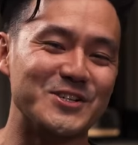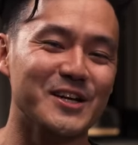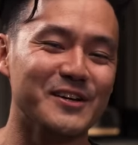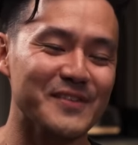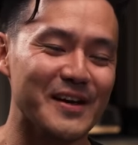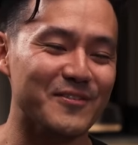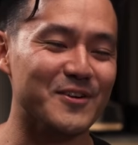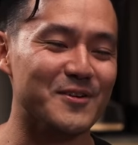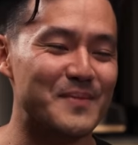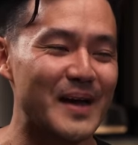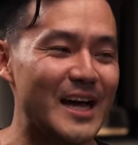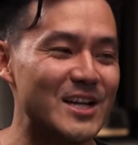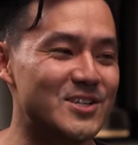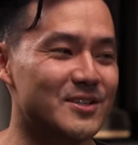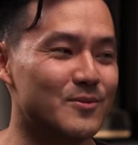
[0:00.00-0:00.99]
you have ever
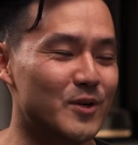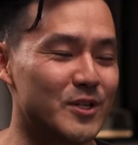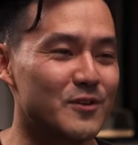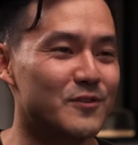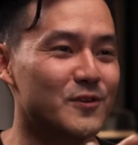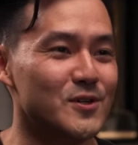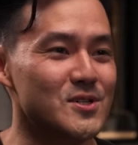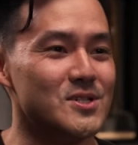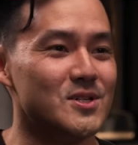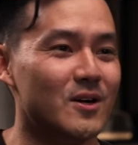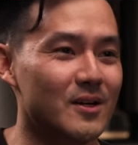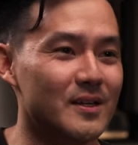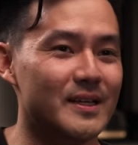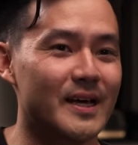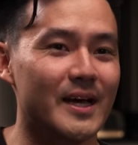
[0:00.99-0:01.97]
imagined when you first
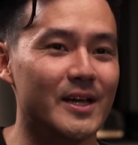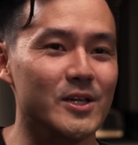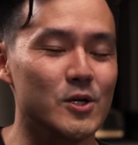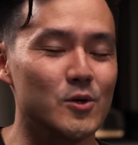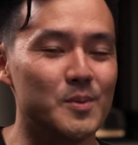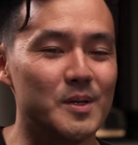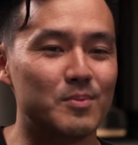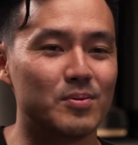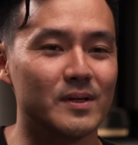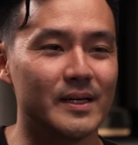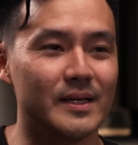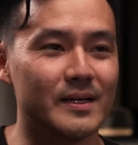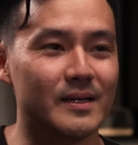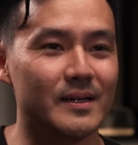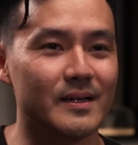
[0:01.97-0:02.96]
started that you'd be
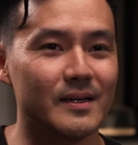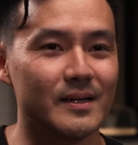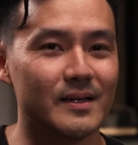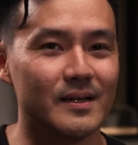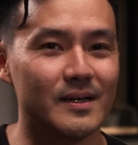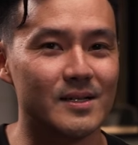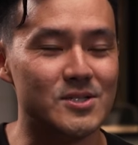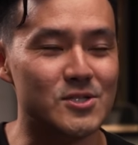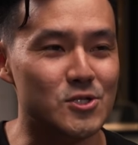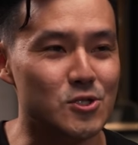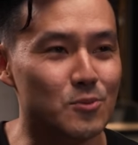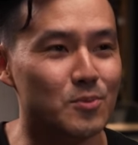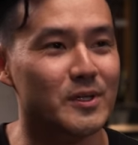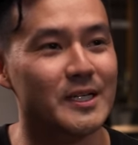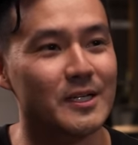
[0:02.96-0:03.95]
playing a
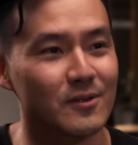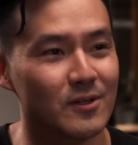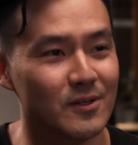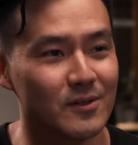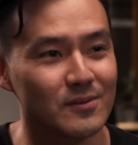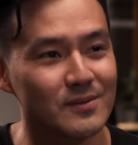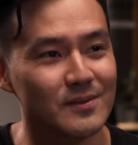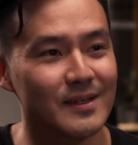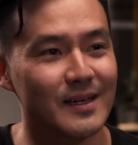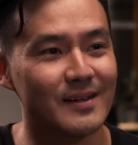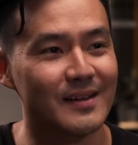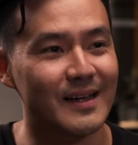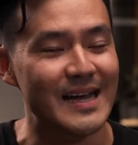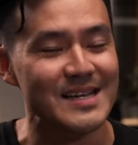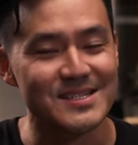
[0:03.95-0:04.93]
superhero?
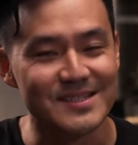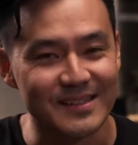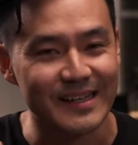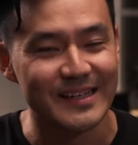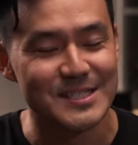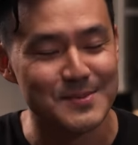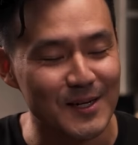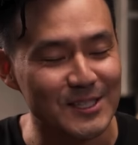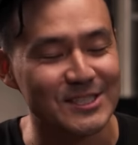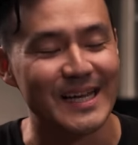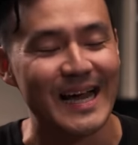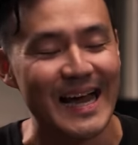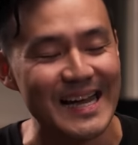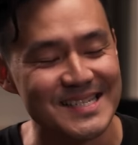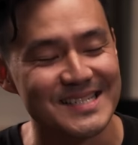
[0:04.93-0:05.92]
As an, especially
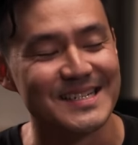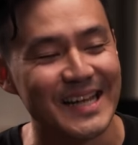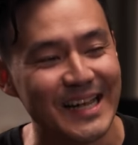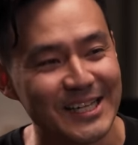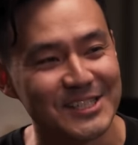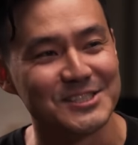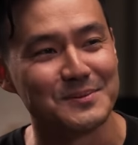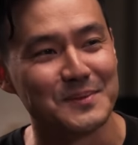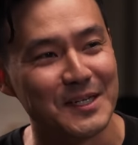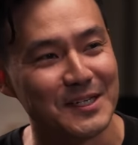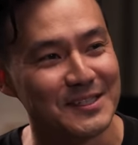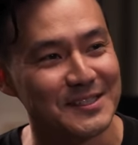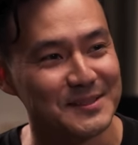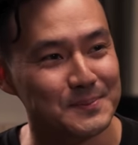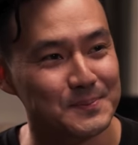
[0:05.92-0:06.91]
as an Asian
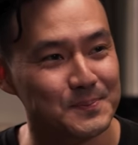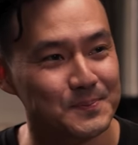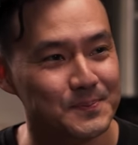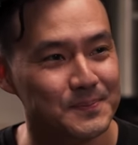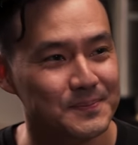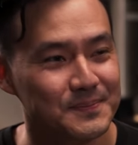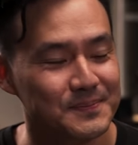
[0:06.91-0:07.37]
American. Yeah.